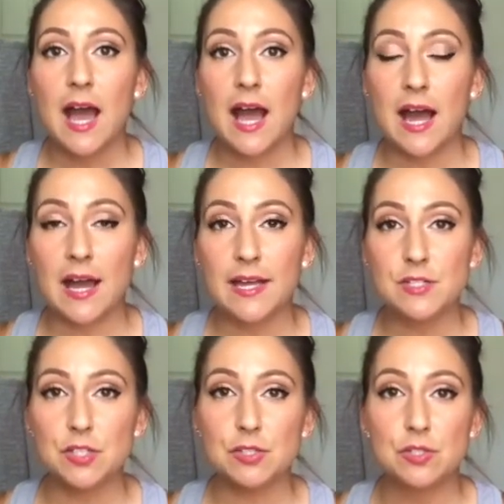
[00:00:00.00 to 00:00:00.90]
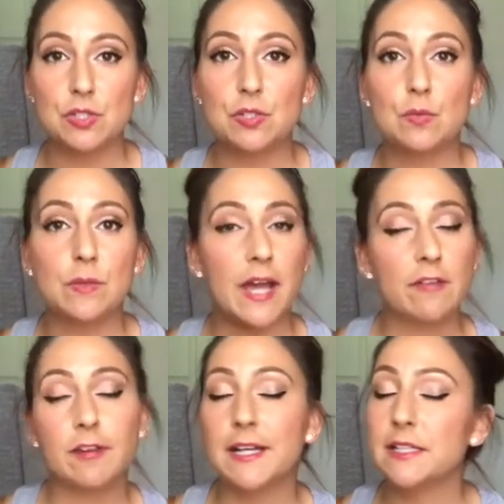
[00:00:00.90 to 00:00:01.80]
I just do
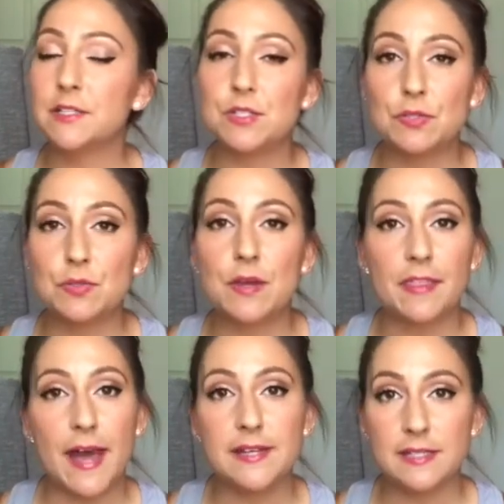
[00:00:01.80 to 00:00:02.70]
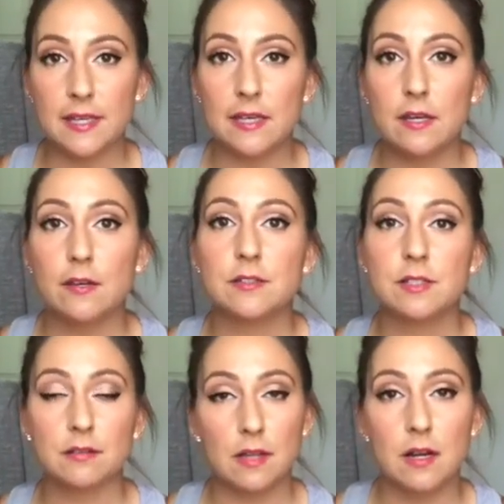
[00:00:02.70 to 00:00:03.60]
whatever I need to do that day to
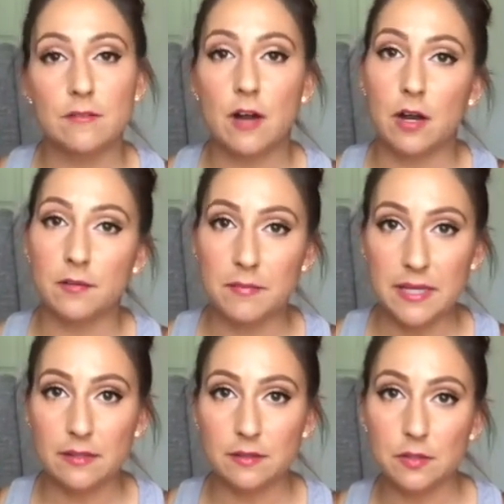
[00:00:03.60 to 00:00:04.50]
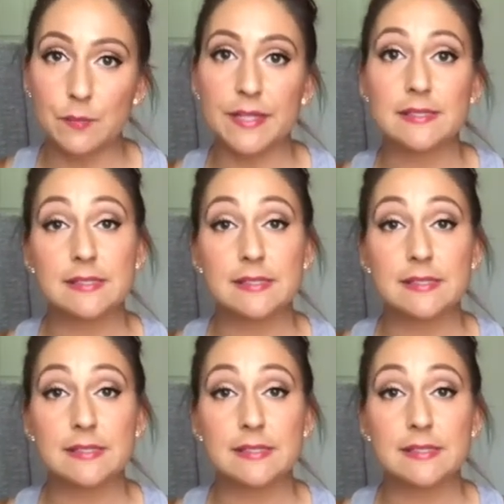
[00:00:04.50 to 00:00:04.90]
love on me a little bit.